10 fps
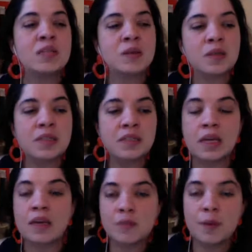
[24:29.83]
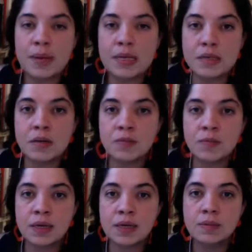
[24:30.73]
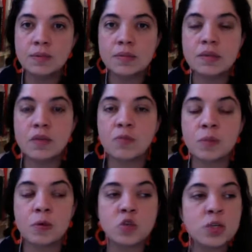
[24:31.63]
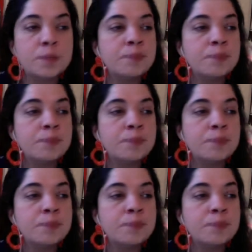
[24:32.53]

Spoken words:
I did give my best of my self-promotion.